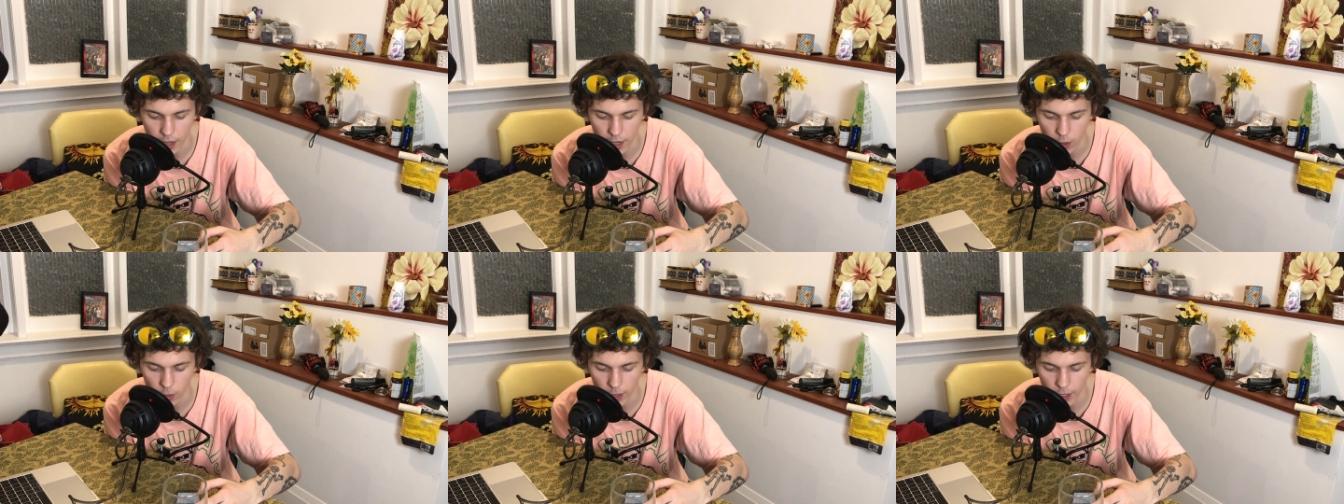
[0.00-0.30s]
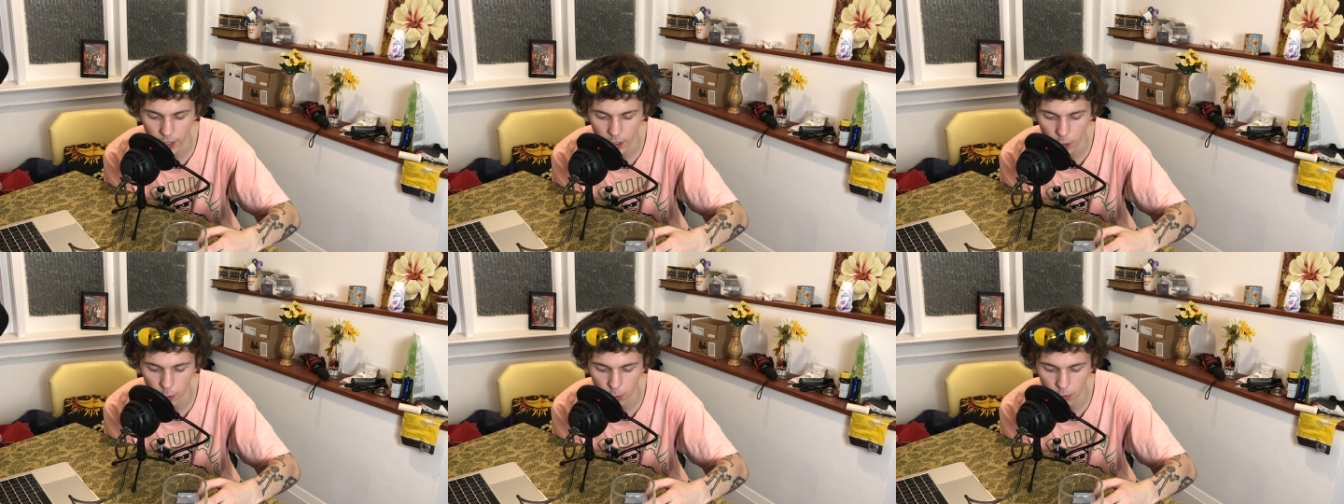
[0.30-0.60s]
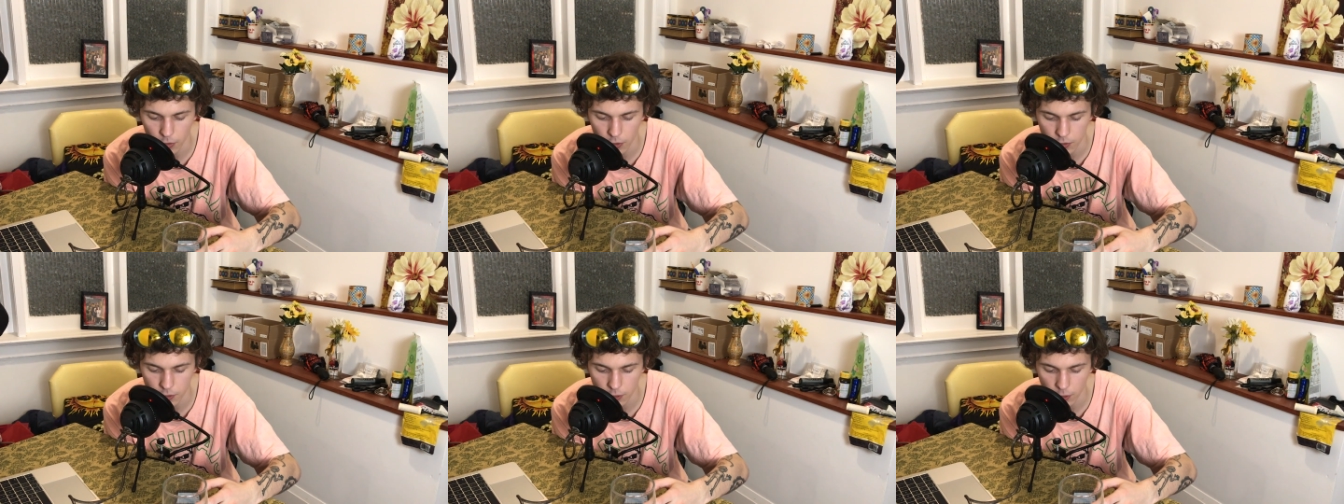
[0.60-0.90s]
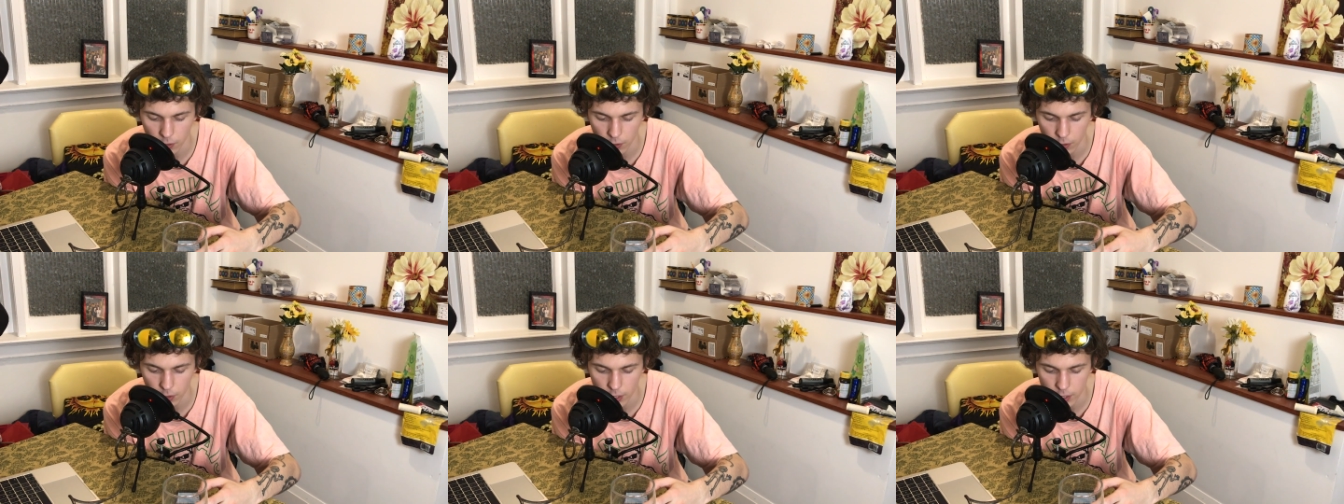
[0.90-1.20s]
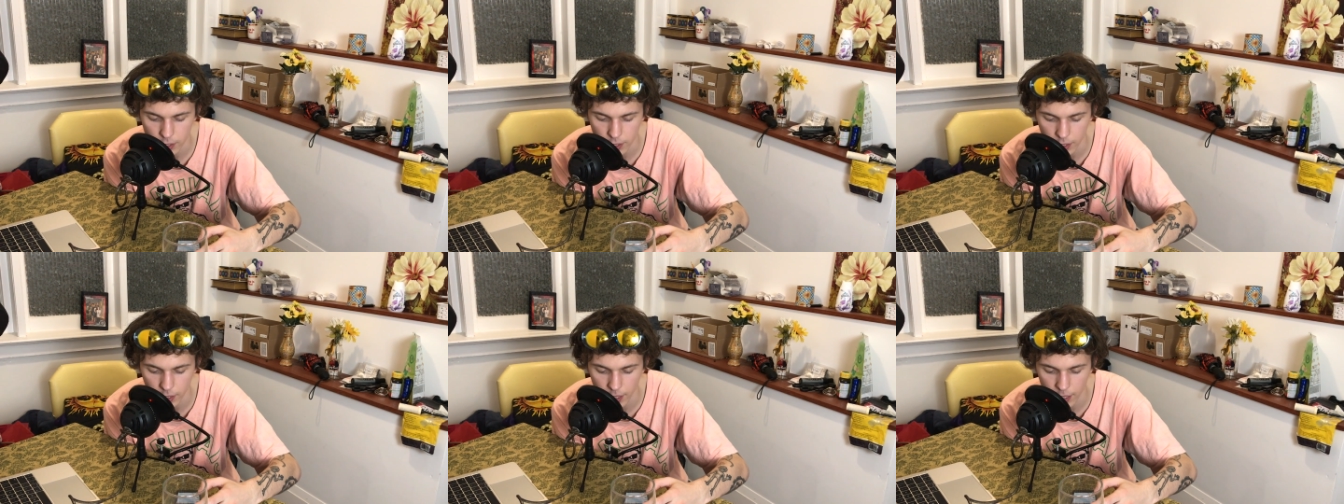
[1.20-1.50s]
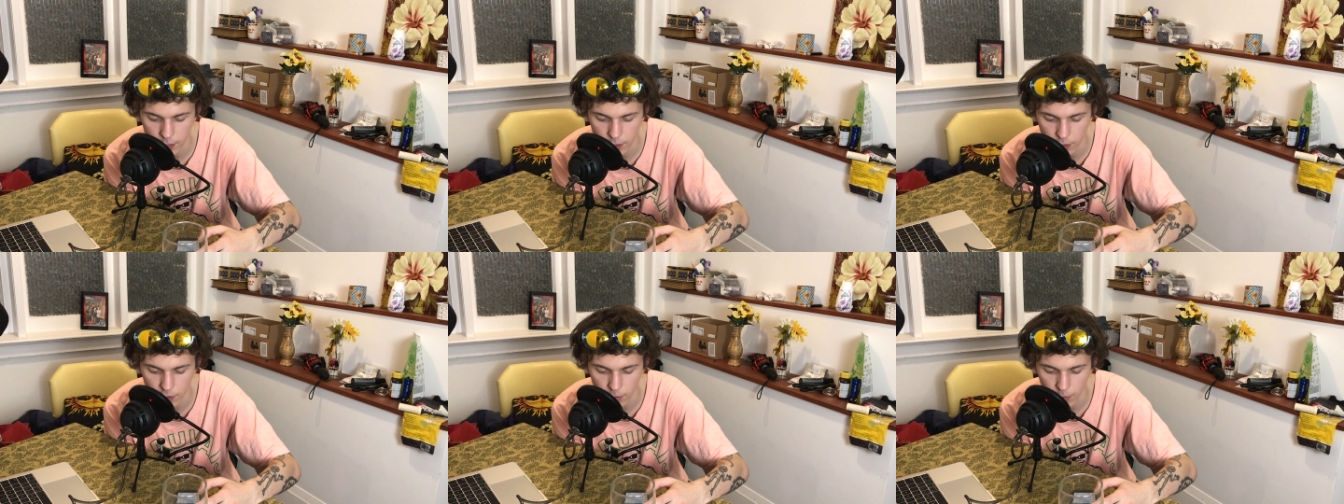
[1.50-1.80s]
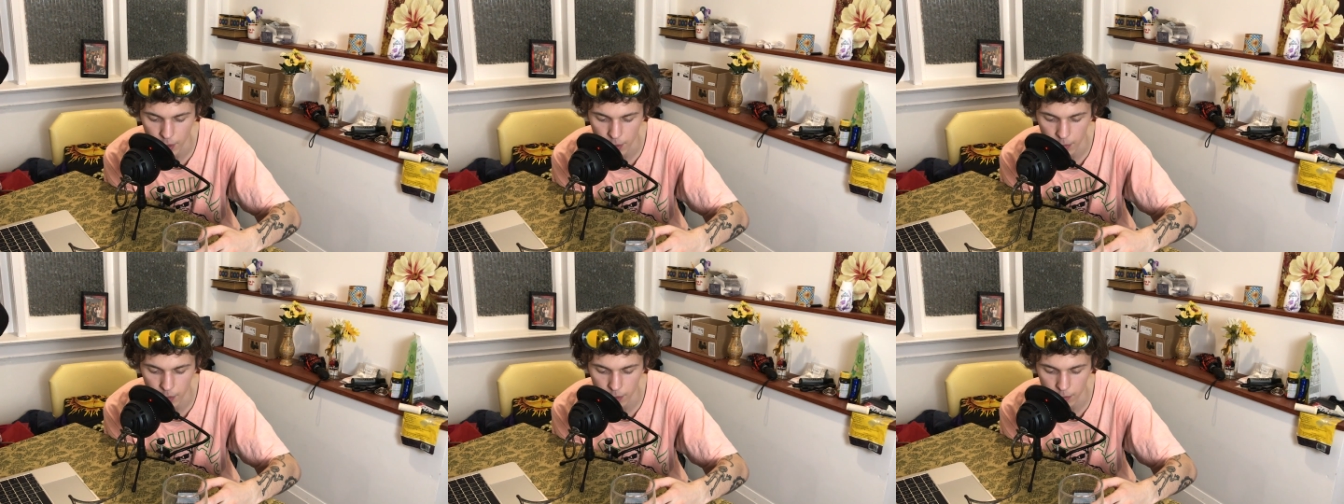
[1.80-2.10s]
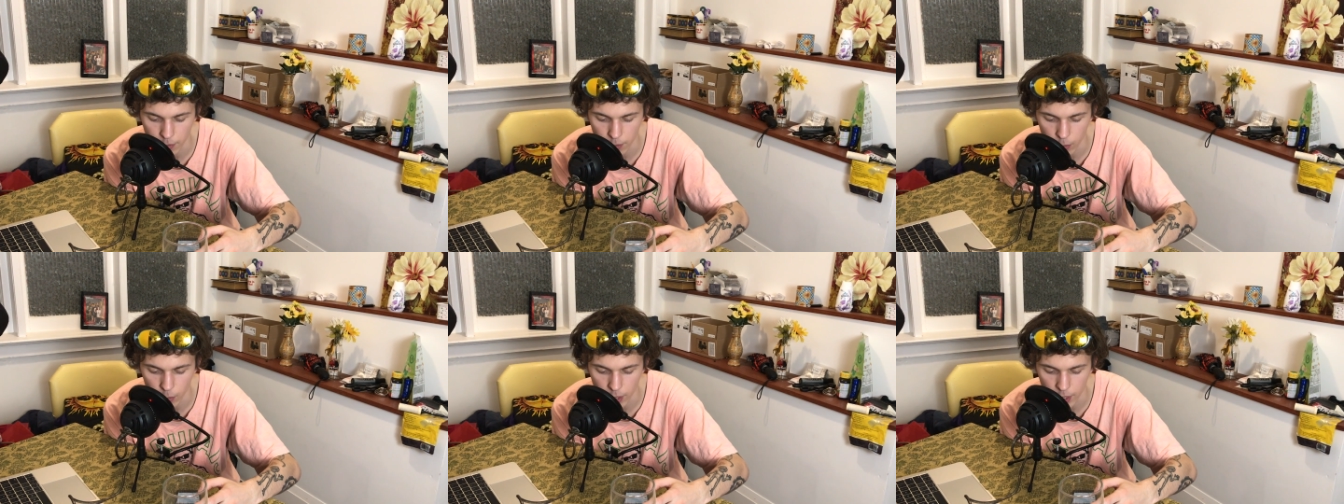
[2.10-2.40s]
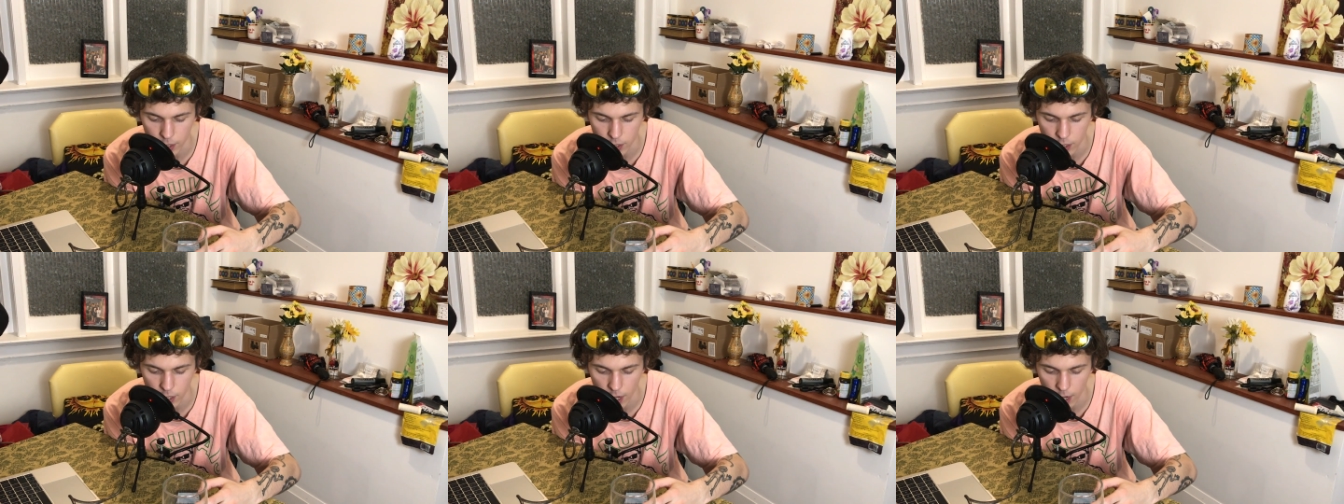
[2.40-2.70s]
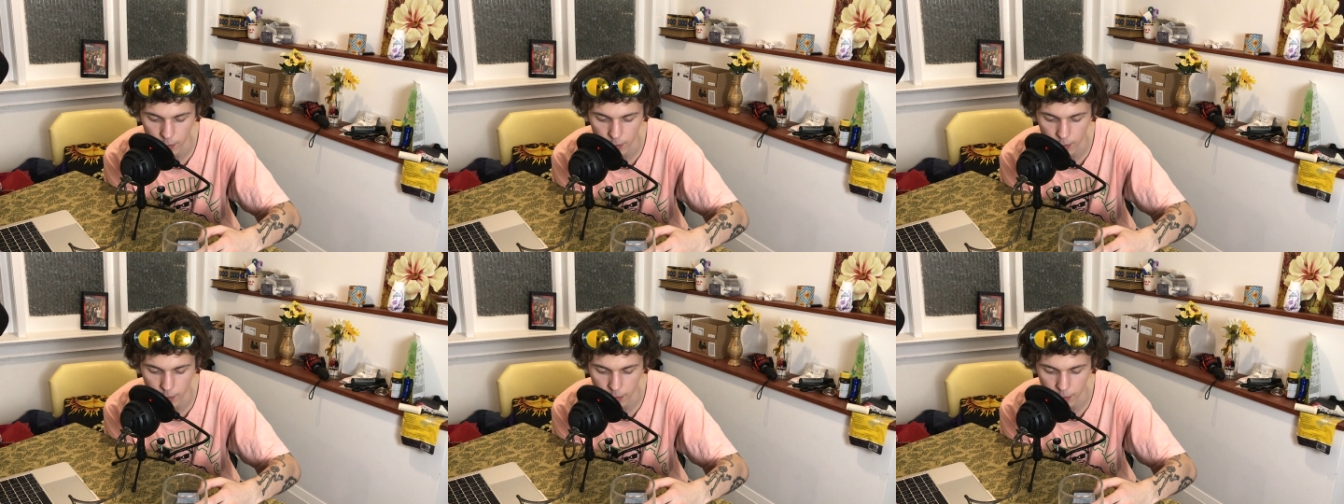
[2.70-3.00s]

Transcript: how do I cope with the soul-crushing nature of my minimum wage job and